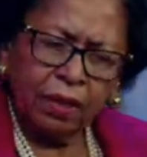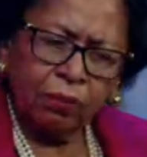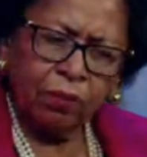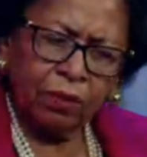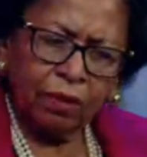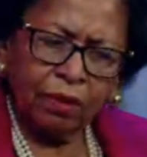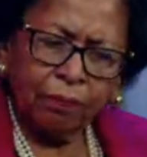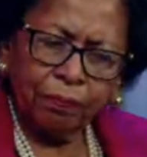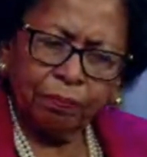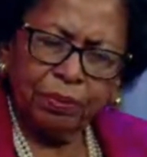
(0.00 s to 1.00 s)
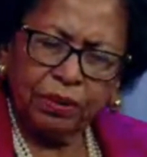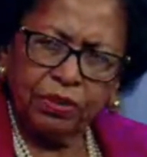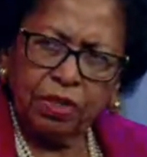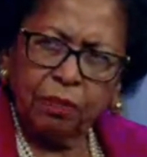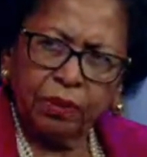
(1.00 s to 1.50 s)
were
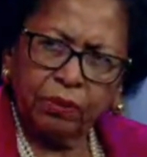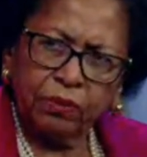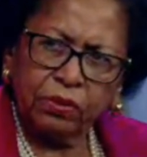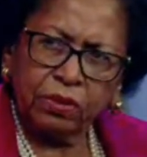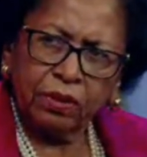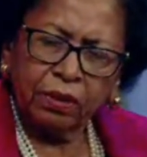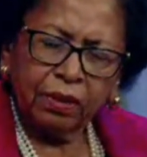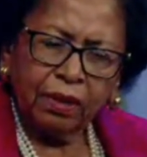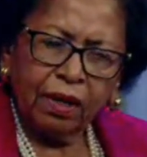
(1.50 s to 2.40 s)
placebos mm.